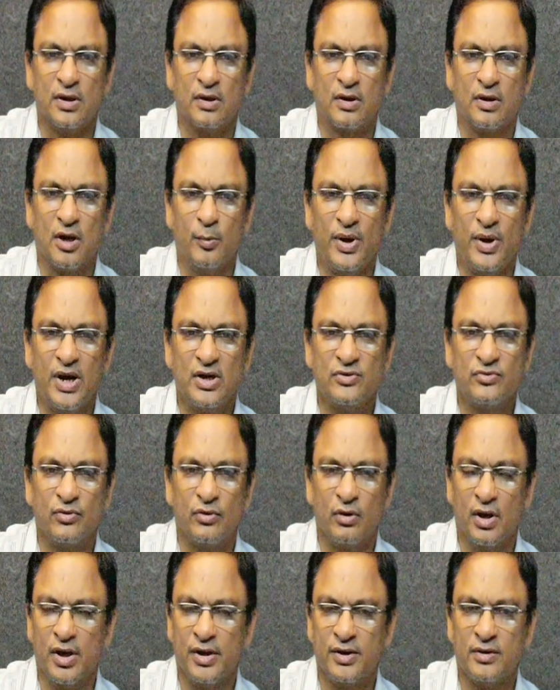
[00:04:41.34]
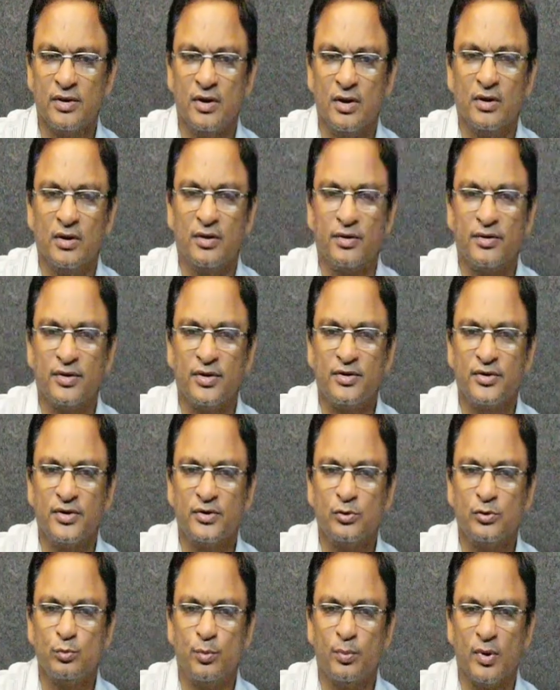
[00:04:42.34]
commands like
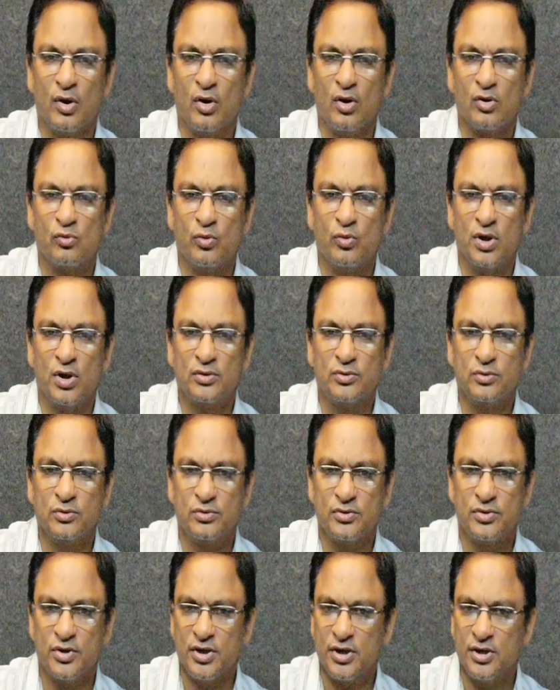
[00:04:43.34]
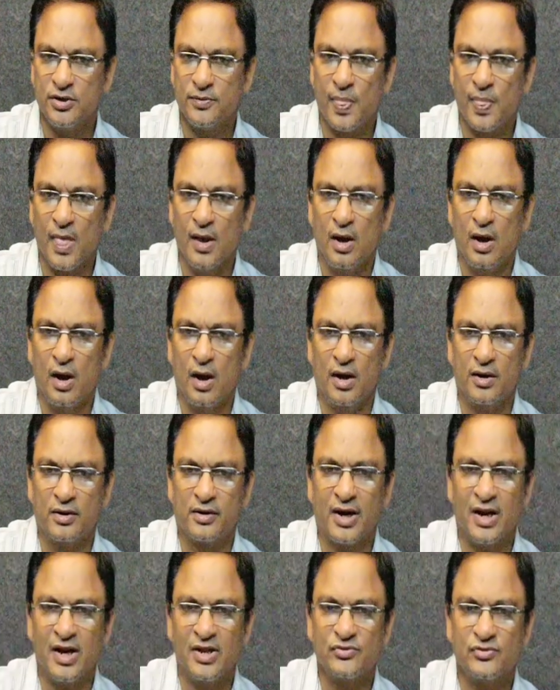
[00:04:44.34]
retrieve block 1, 2, 3 and
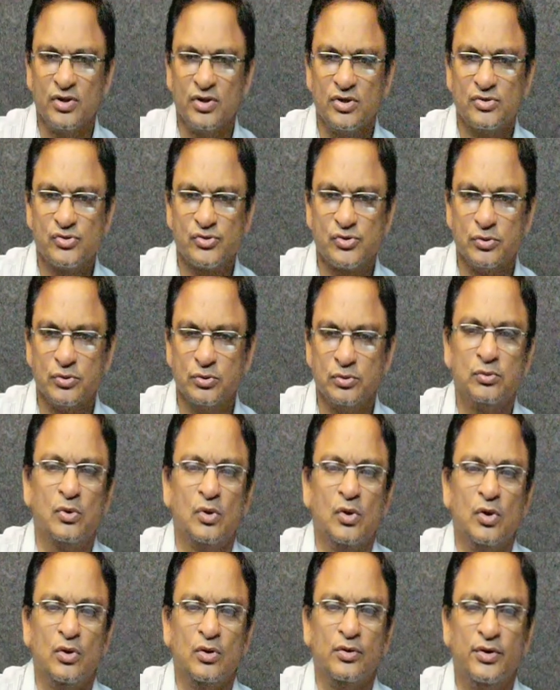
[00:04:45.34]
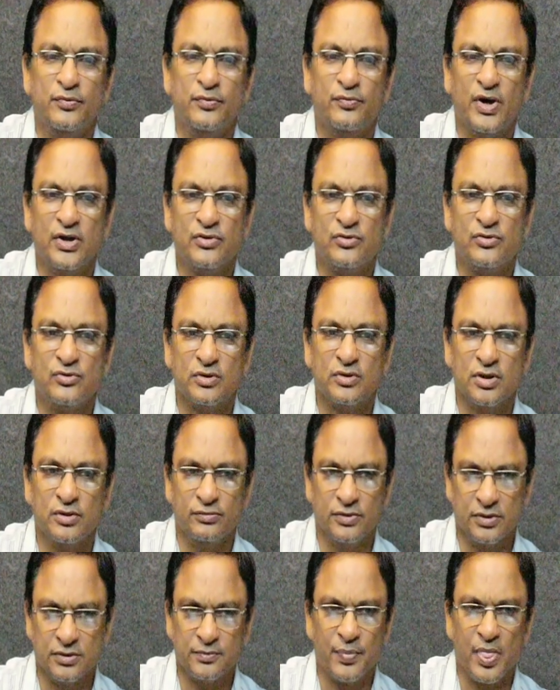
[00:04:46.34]
translates to device
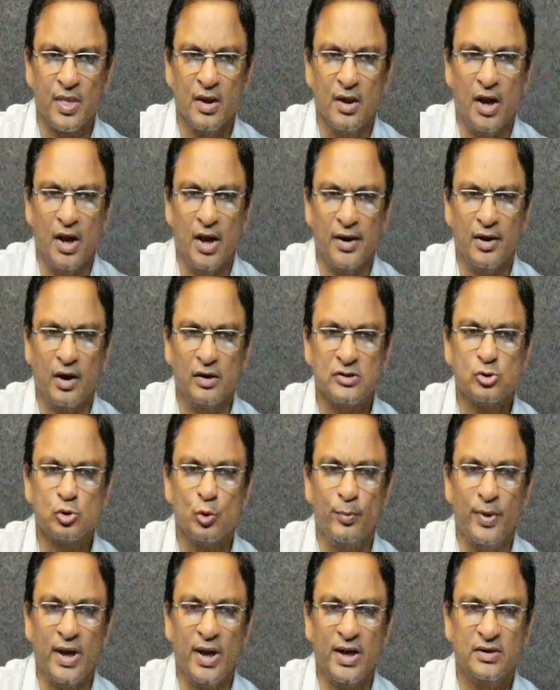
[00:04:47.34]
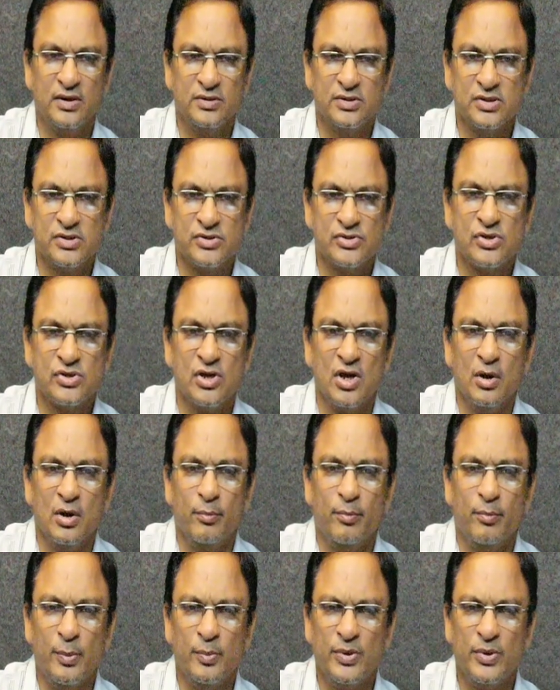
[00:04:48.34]
driver, and also manages
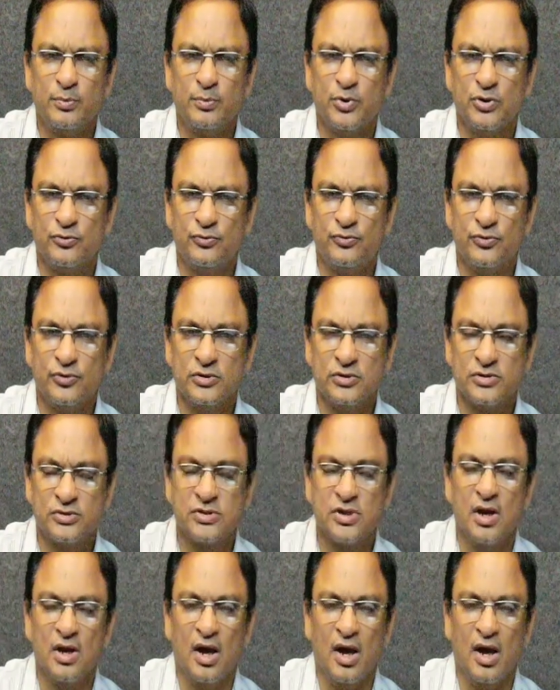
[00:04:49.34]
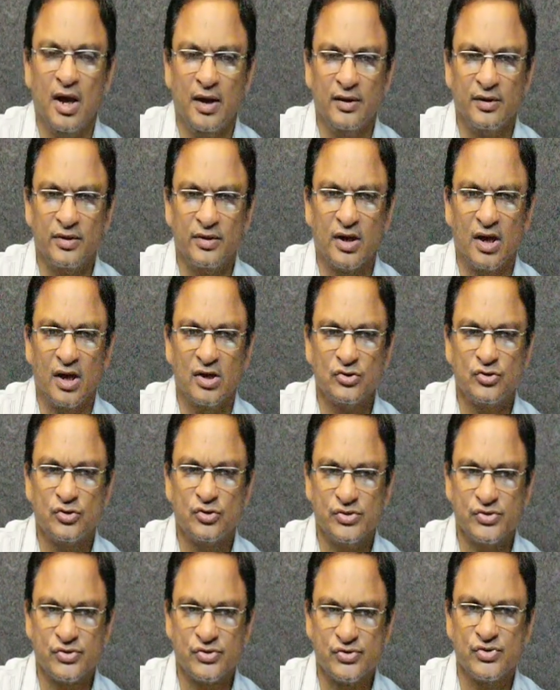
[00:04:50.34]
memory buffers and the
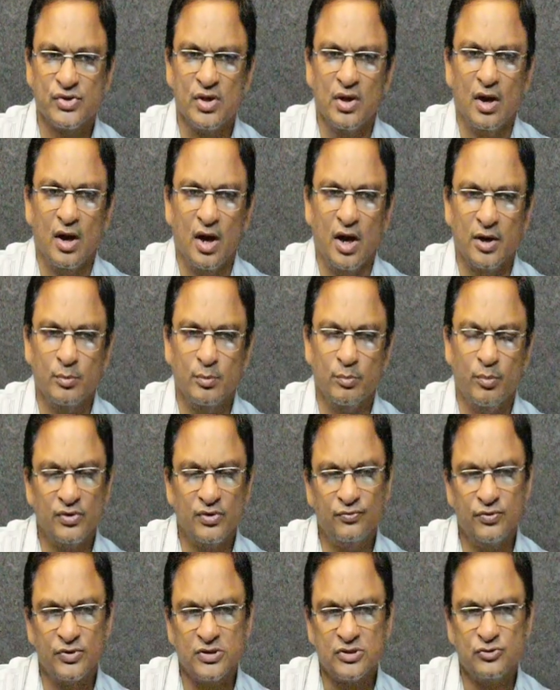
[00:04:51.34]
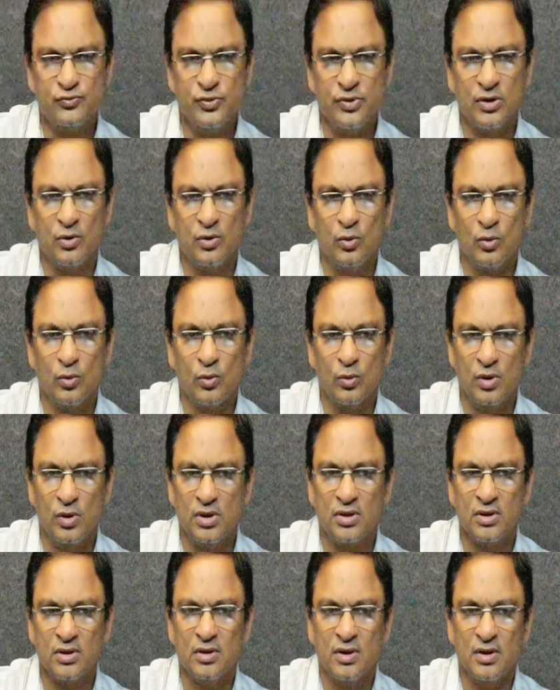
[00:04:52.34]
caches, and buffers will
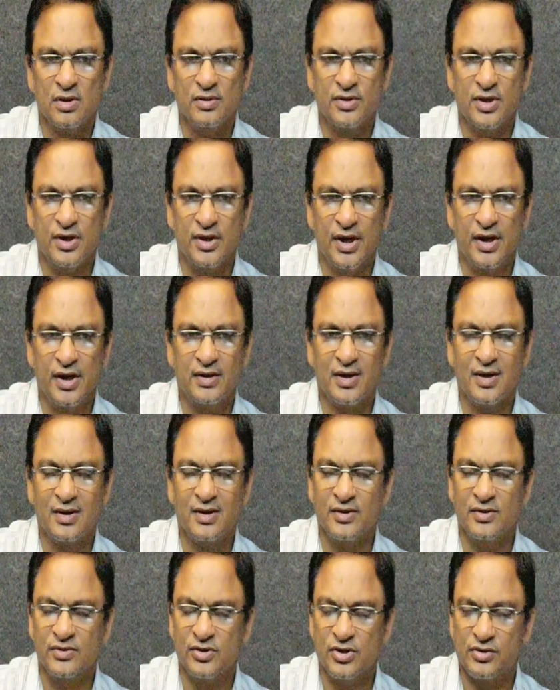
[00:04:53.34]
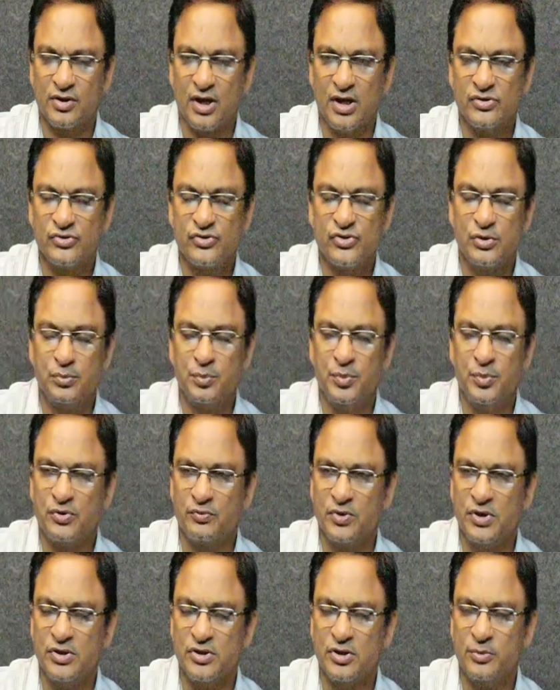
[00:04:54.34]
hold the data in the transit
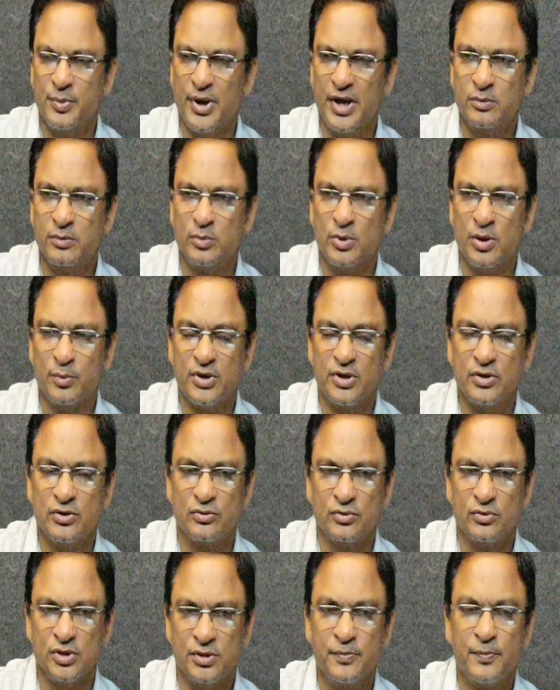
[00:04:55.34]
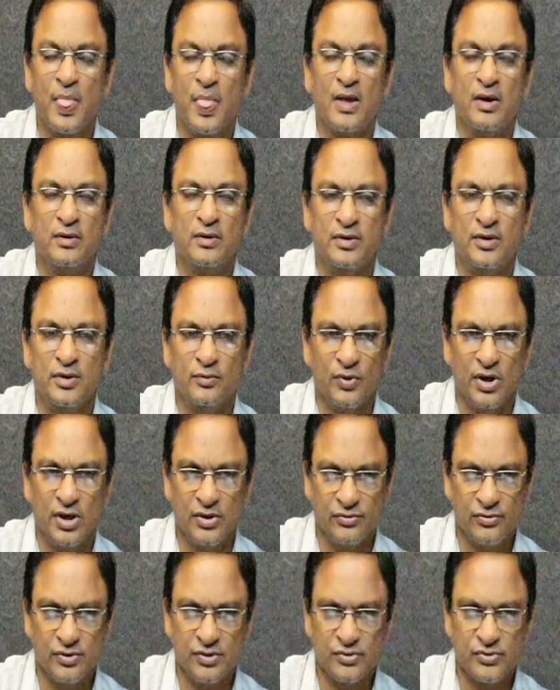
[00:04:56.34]
between the main memory to the
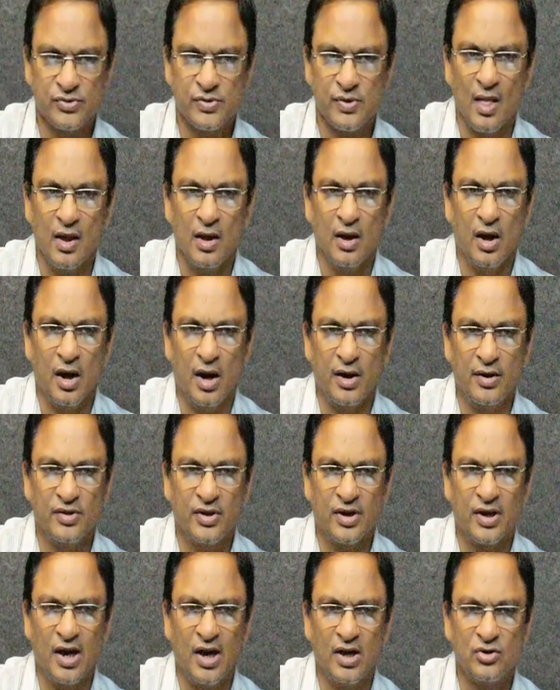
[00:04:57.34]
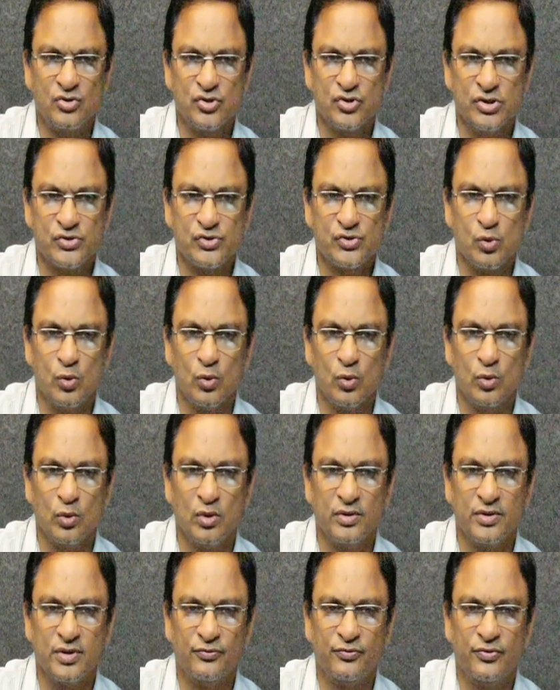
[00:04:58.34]
devices, and the caches
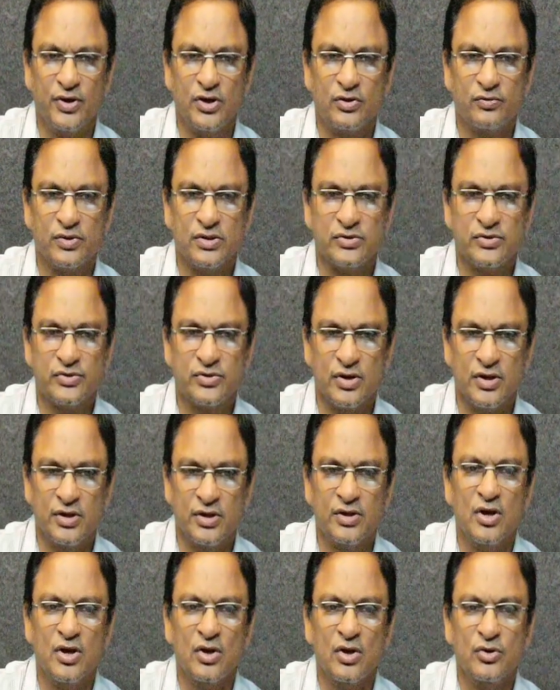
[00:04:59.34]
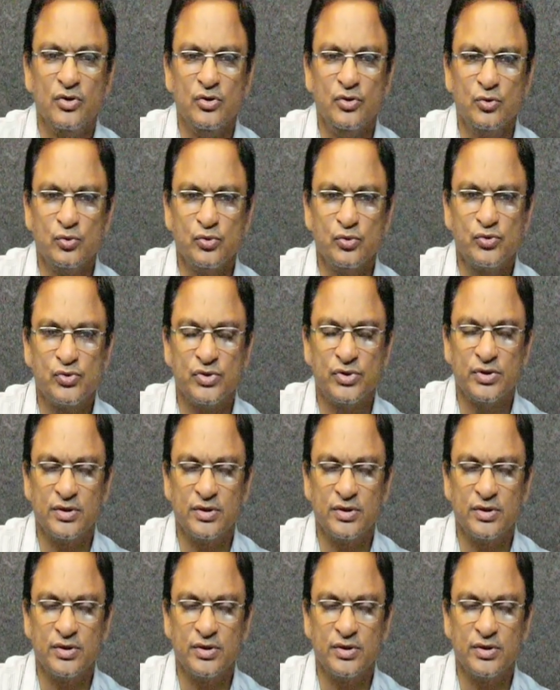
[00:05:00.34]
hold the frequently used